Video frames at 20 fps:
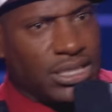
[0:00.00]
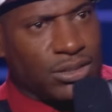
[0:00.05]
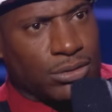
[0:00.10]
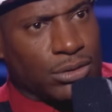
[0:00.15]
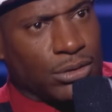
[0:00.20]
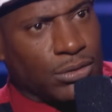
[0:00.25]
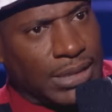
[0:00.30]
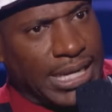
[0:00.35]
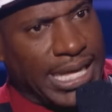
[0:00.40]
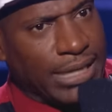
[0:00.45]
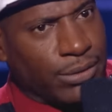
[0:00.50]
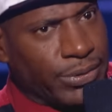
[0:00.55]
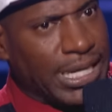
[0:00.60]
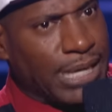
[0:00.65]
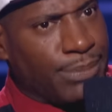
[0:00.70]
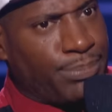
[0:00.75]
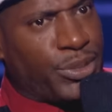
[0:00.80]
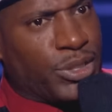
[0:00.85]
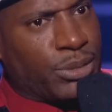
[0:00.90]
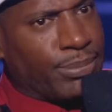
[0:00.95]
You know, like, when I
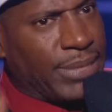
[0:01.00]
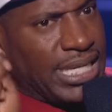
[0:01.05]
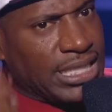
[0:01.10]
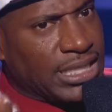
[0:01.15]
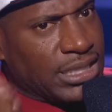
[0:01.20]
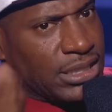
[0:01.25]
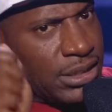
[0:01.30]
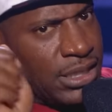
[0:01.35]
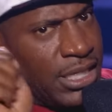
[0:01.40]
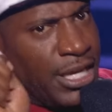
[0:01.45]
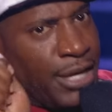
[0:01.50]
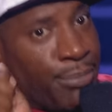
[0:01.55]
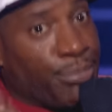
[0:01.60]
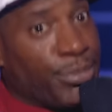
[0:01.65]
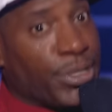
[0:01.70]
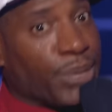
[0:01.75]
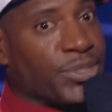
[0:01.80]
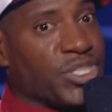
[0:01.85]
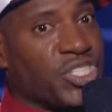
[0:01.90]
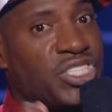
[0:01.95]
put my little
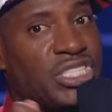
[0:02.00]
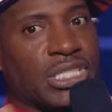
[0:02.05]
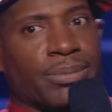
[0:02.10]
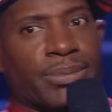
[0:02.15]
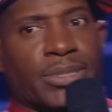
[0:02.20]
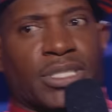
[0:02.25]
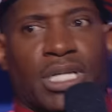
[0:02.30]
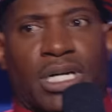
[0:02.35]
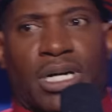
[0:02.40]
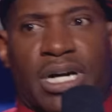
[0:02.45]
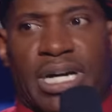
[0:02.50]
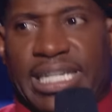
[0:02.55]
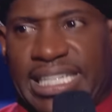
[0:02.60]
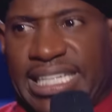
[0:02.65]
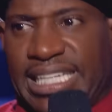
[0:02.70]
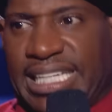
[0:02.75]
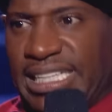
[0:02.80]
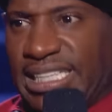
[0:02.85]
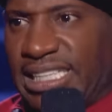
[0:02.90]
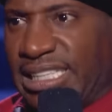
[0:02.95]
membership card
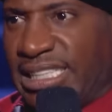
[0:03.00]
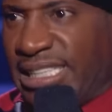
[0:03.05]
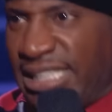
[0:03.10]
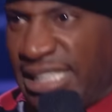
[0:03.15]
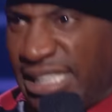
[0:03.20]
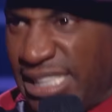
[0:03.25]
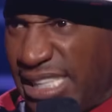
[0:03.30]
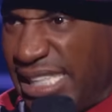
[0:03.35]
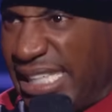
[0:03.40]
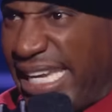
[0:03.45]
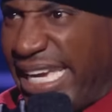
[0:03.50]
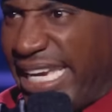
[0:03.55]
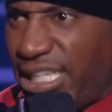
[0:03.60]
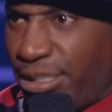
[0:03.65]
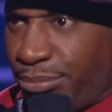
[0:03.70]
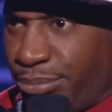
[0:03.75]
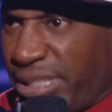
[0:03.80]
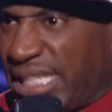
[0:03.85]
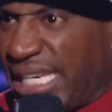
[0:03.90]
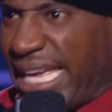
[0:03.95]
in, the little
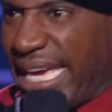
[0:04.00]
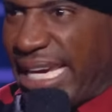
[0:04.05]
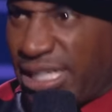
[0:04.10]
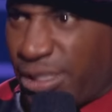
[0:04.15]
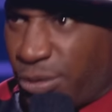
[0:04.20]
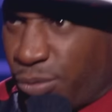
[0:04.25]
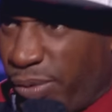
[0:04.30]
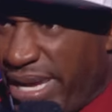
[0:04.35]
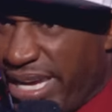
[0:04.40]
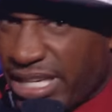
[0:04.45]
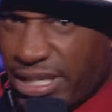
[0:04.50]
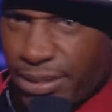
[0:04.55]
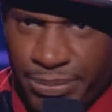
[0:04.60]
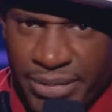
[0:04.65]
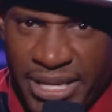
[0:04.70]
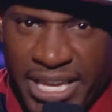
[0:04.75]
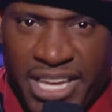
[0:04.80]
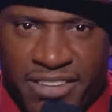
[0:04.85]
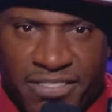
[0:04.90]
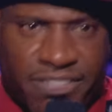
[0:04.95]
lady be like, a welcome,
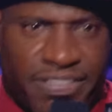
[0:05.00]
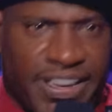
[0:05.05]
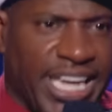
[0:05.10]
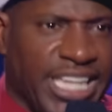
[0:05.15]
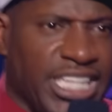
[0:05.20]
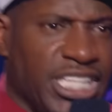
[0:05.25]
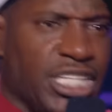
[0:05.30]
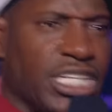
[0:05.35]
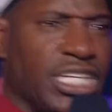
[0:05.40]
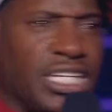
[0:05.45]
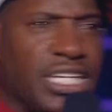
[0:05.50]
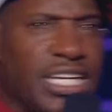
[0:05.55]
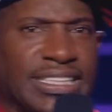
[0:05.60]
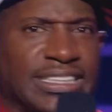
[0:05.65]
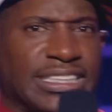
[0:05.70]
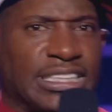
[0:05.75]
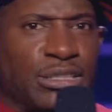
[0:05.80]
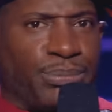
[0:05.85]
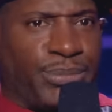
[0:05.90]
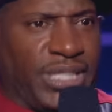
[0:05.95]
valued
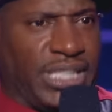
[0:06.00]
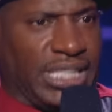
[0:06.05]
customer.